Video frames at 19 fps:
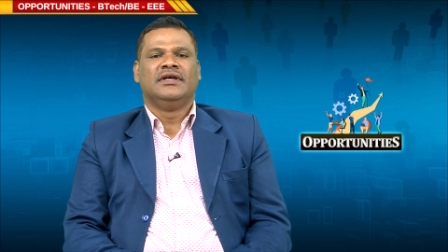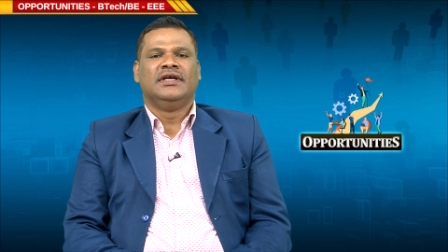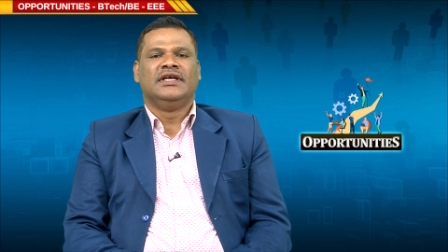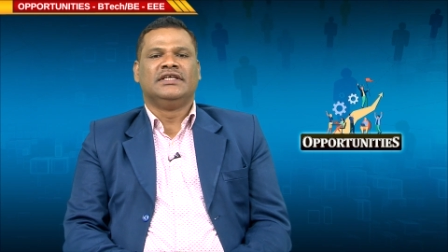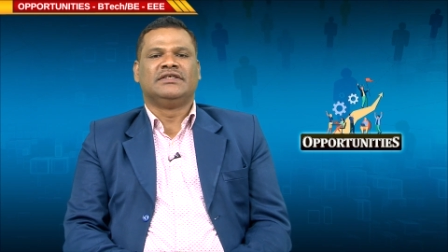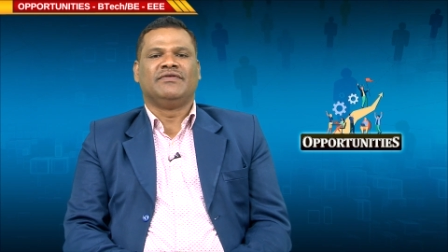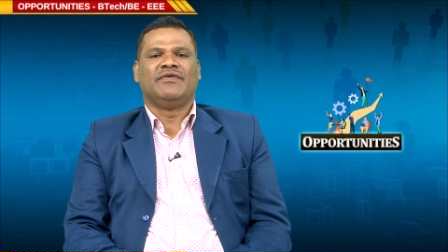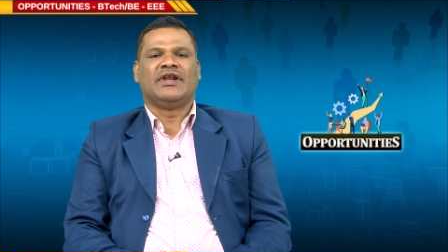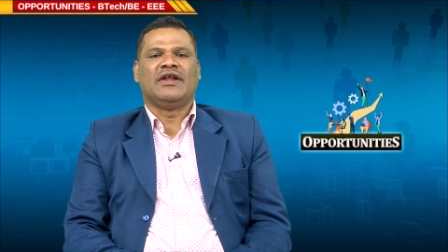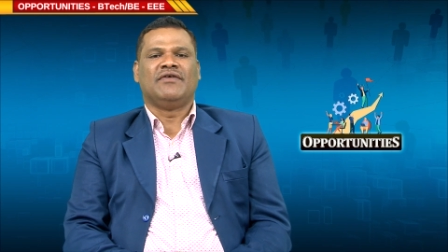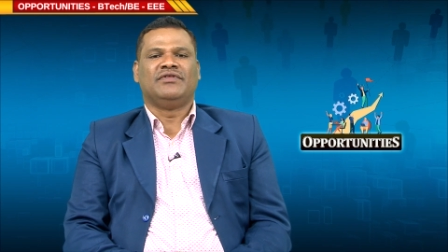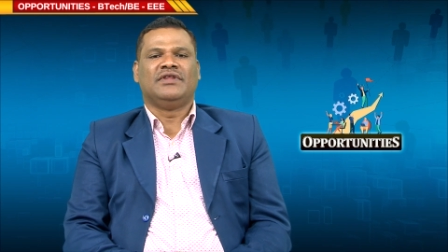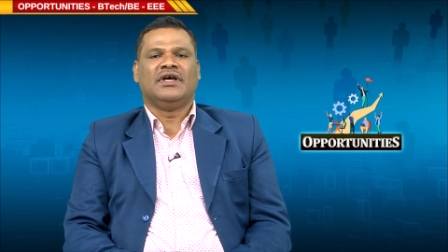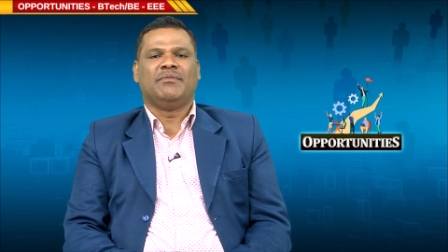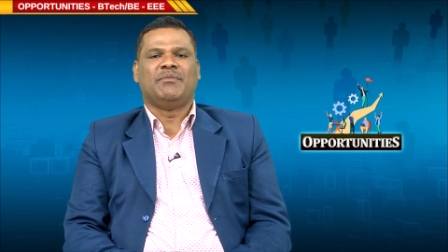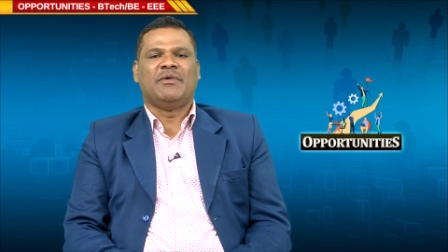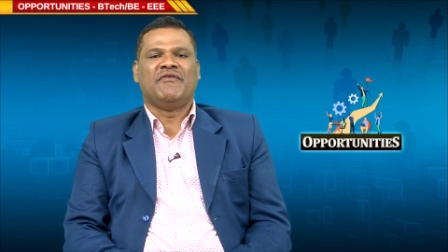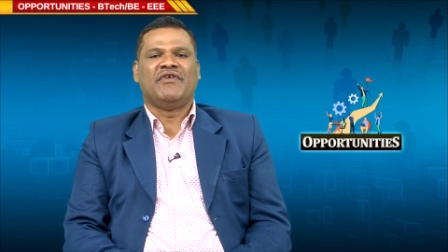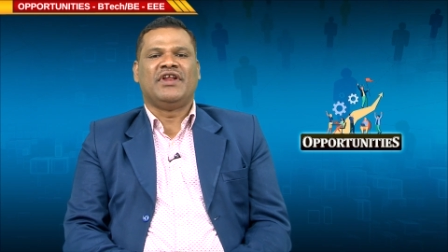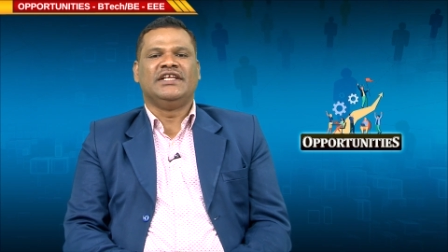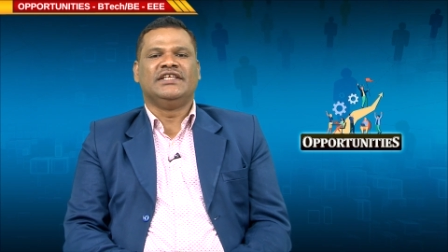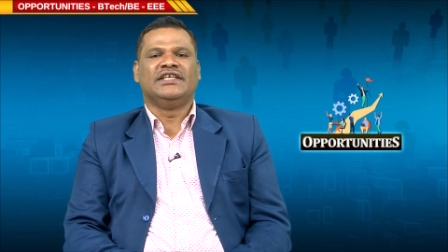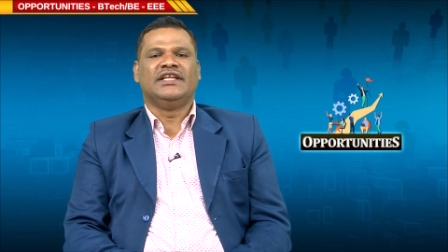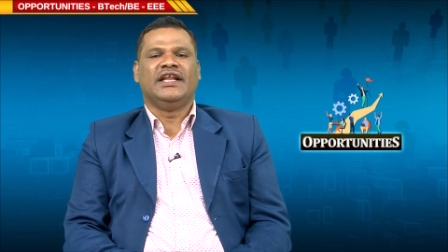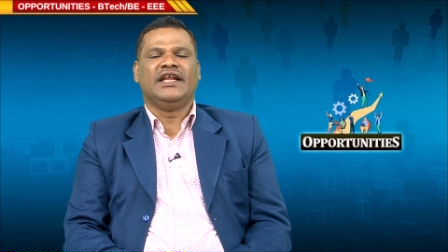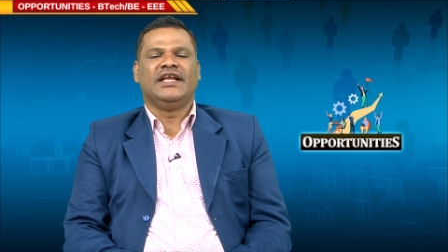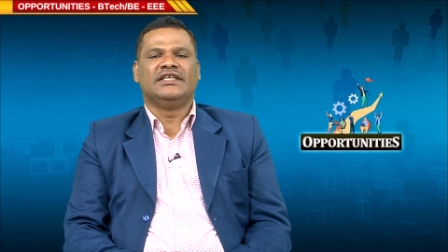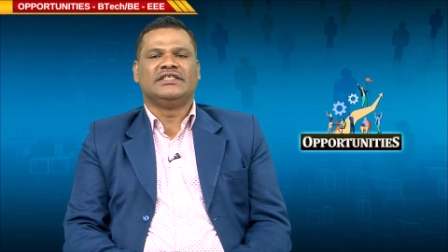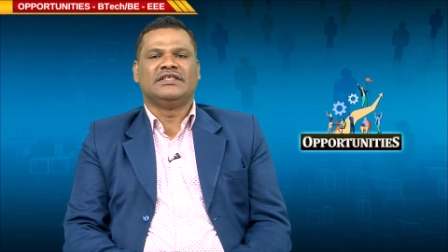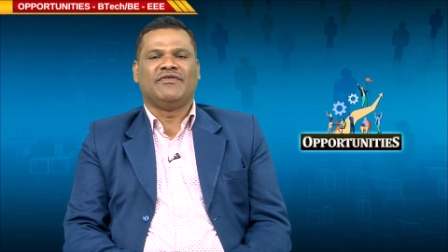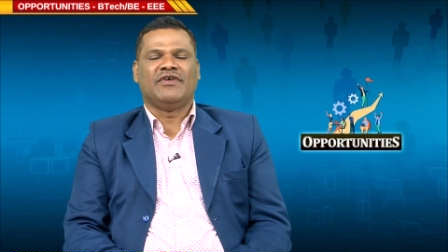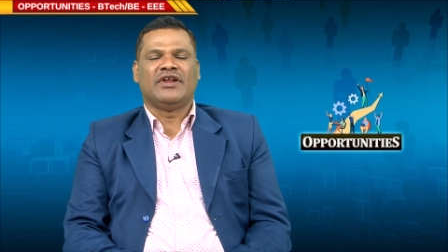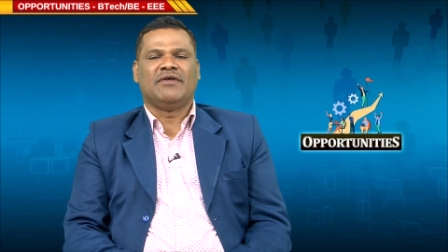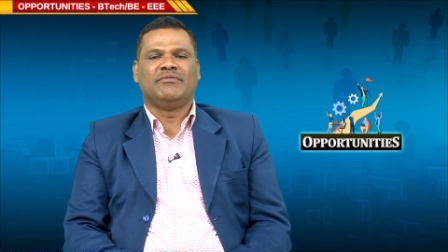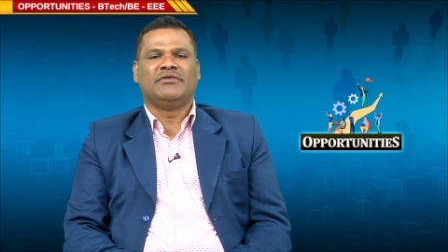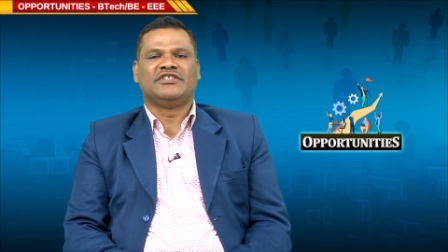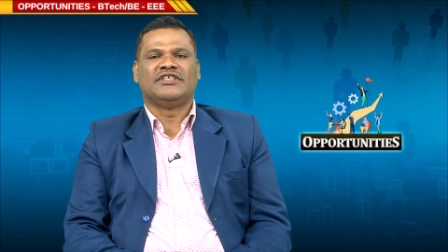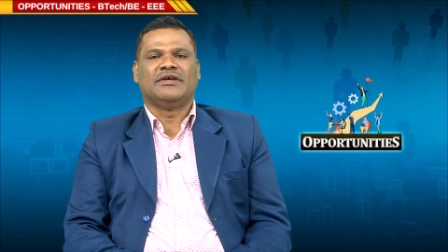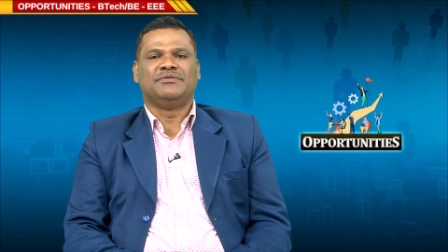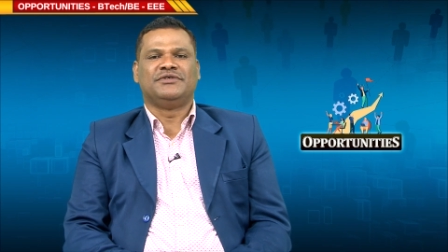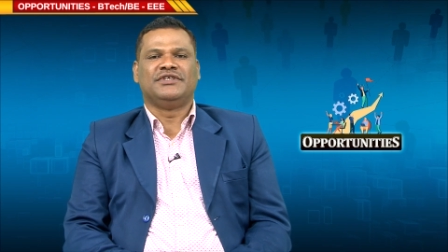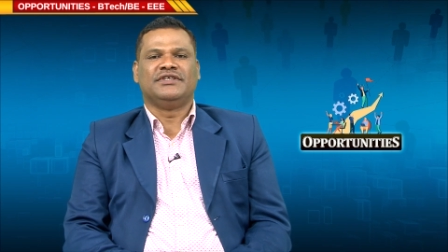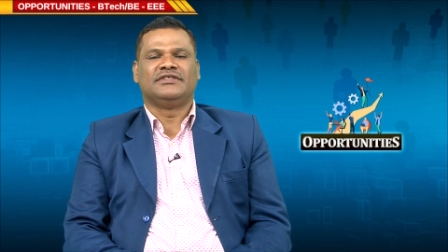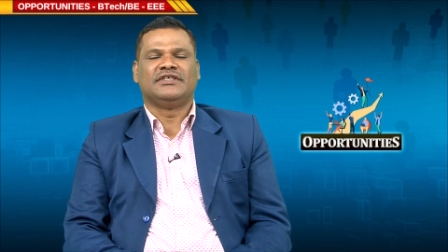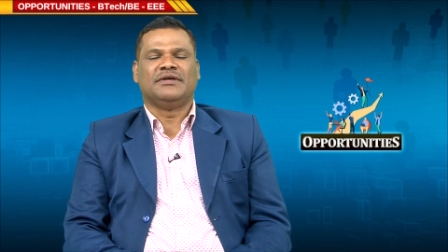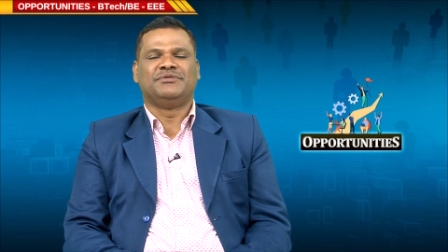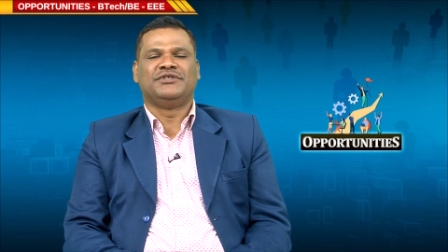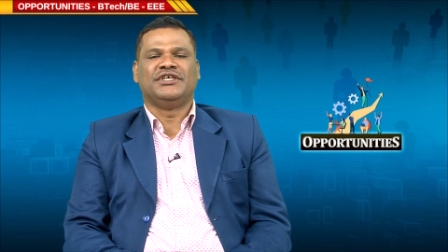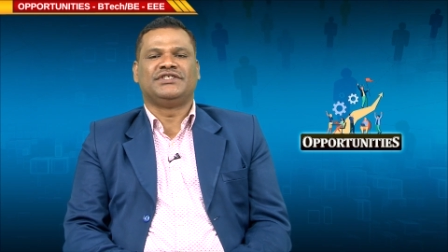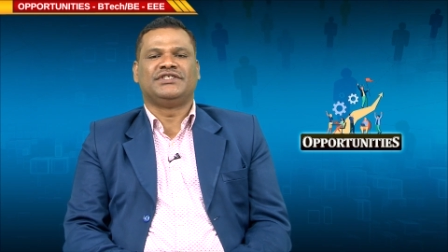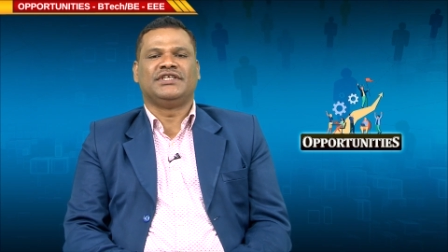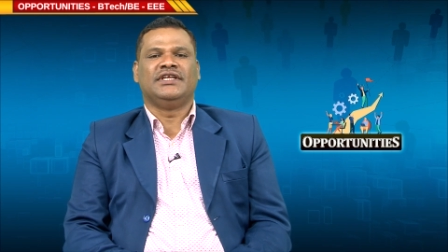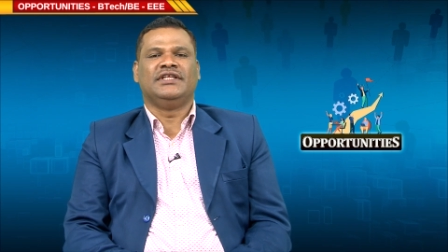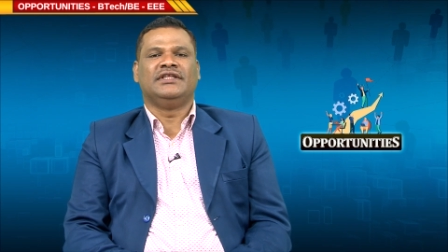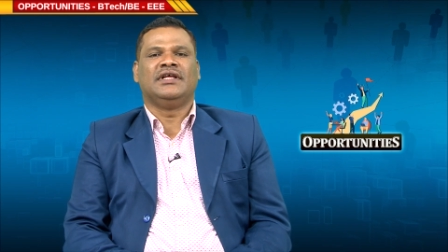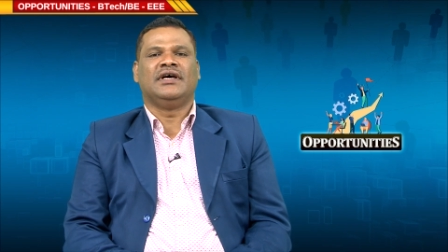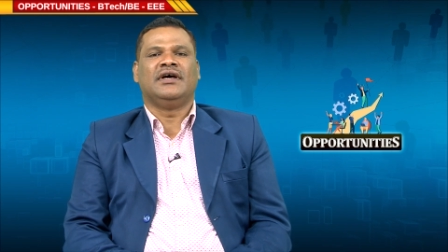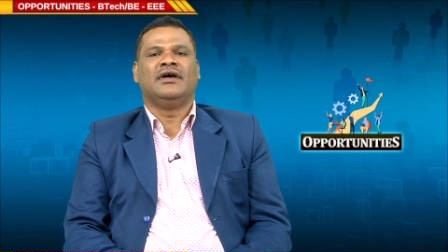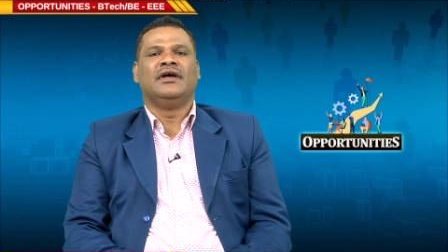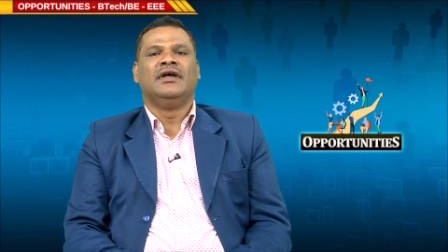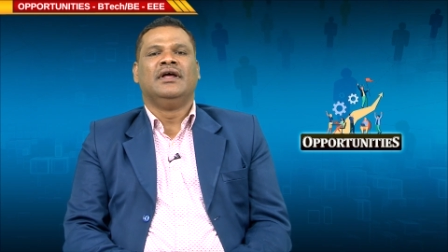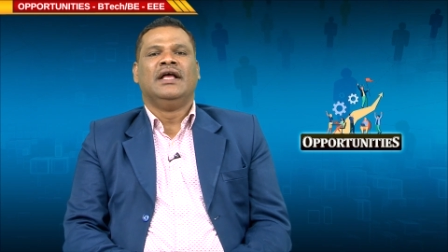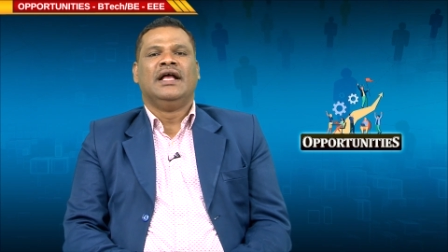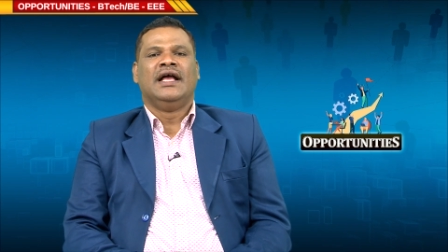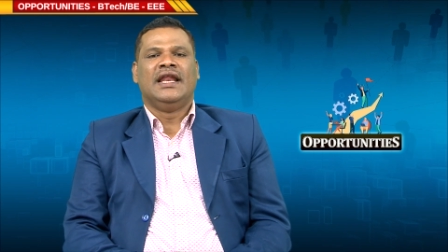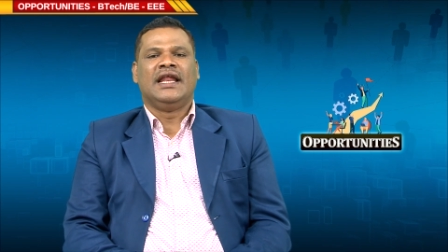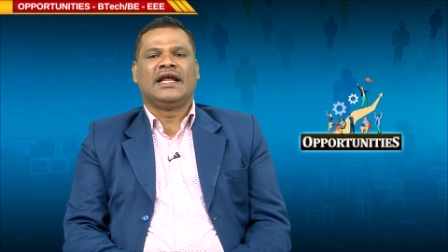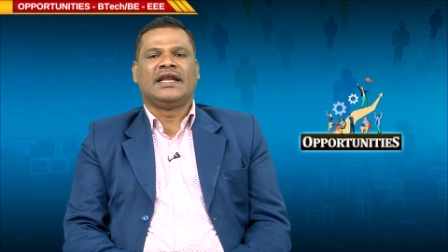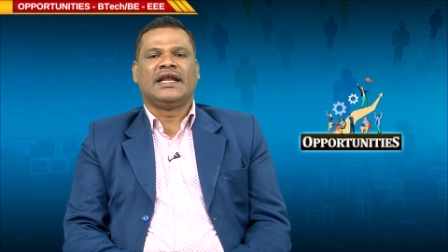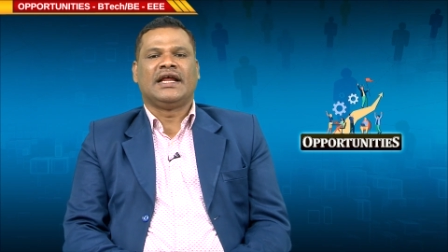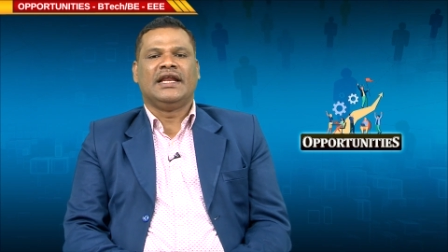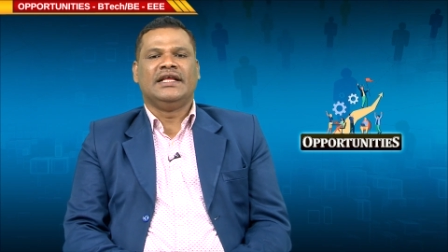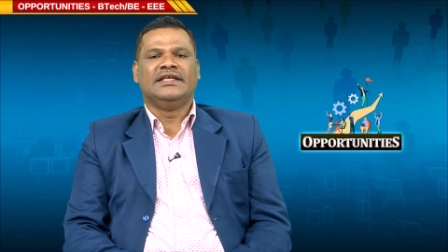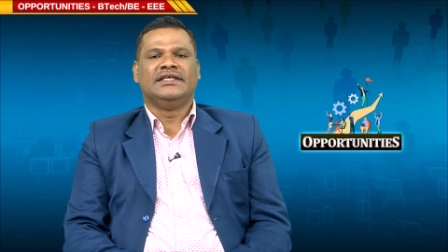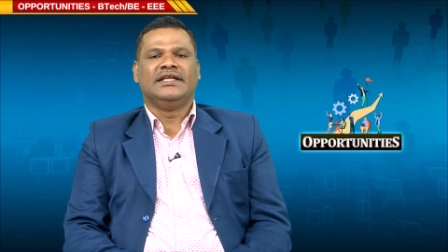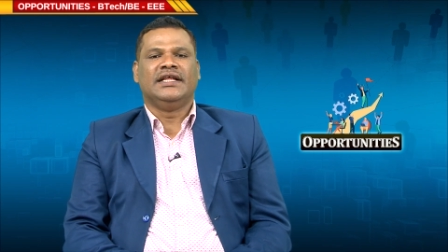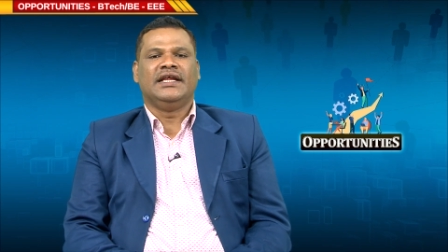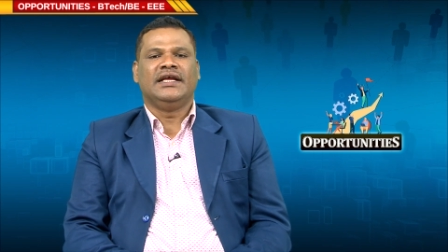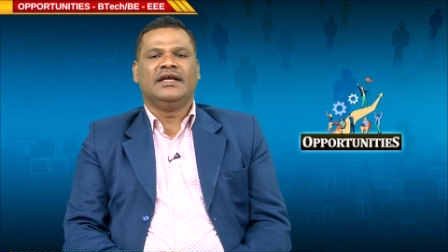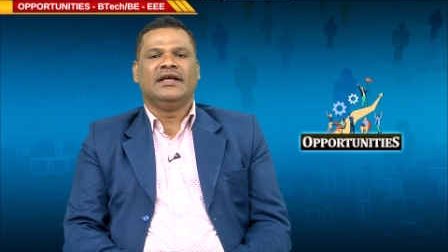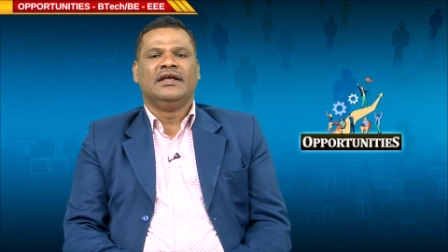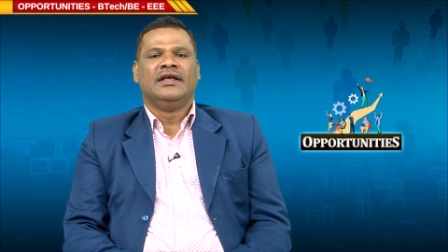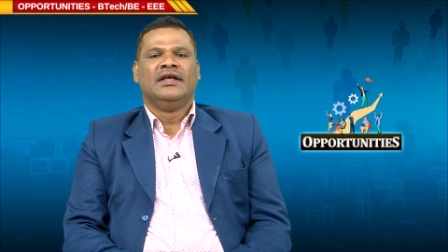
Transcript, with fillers: is the one of the power engineering is the one of the subsection in the electrical engineering.